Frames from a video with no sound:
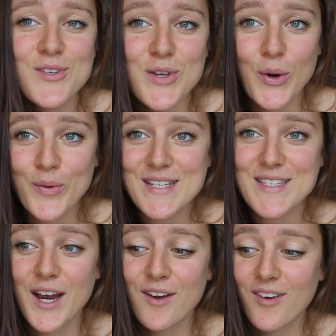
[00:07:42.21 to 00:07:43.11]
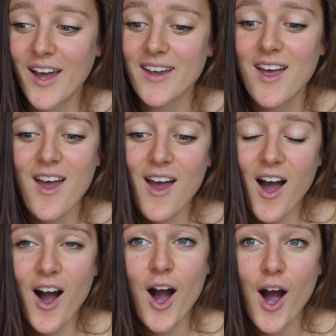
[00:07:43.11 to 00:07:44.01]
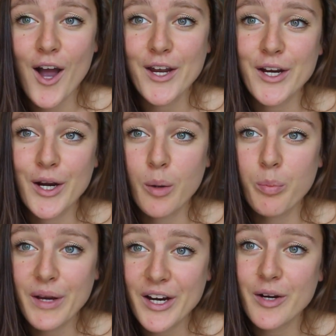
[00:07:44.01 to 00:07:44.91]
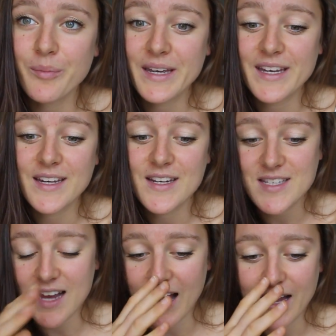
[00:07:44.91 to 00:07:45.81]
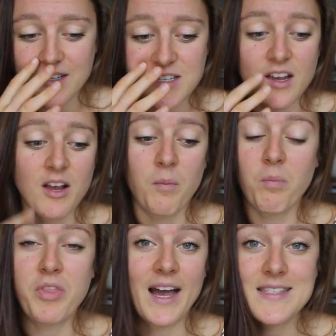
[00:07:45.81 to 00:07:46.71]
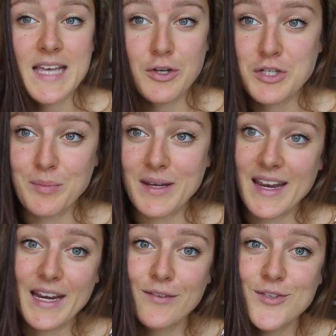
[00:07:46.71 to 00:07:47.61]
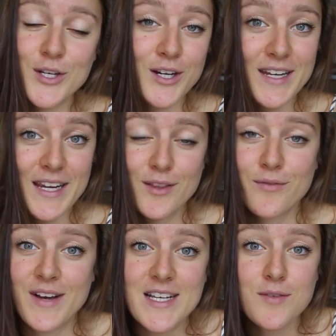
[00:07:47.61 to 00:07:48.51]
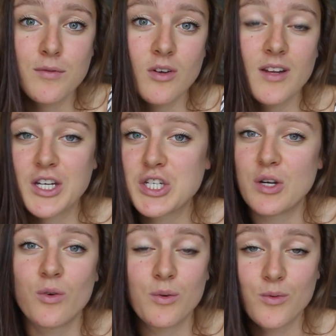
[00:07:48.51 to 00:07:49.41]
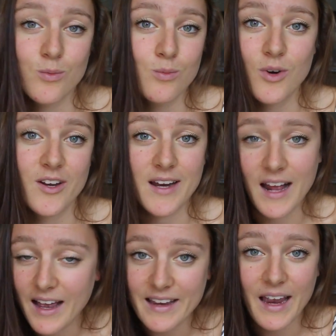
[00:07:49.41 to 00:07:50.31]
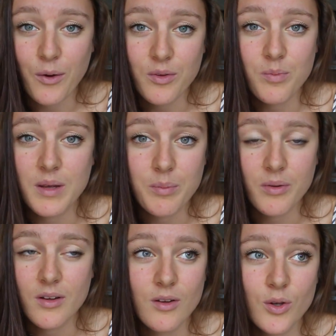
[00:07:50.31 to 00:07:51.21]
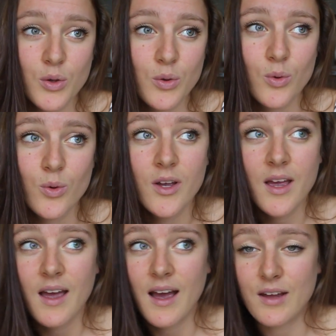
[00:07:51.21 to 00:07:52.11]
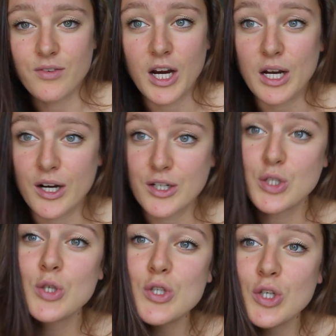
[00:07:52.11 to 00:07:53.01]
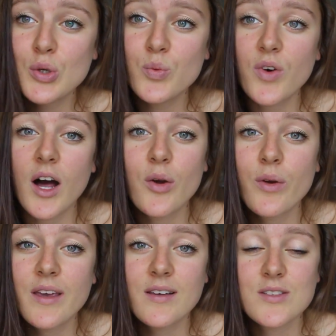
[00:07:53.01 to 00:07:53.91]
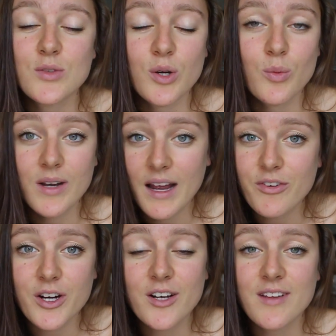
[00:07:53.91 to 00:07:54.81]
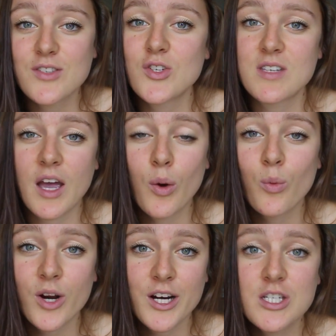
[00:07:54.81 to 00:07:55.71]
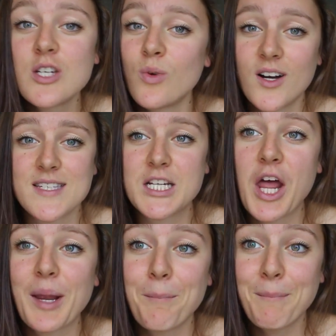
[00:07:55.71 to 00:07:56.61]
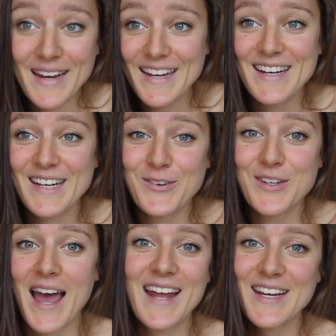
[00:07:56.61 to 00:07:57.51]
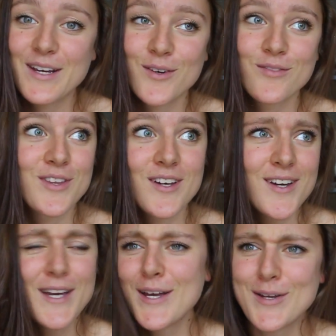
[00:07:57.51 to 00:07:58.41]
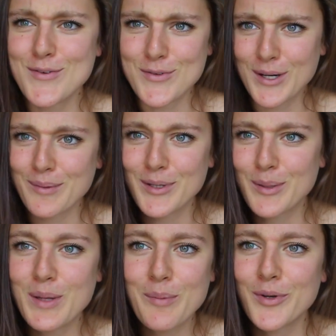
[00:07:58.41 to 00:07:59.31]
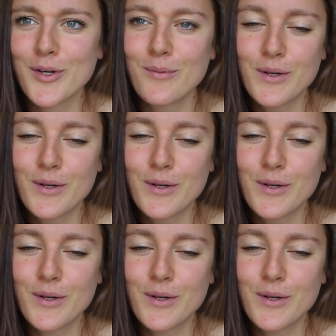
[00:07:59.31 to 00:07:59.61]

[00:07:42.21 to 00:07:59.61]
There's always kind of like a higher pyramid, and that's how she behaved, certainly at the festival. Like, she only wanted to hang out with people who had very large YouTube followings or whatever. That's just how it worked. She wasn't like mingling with any of the normal people.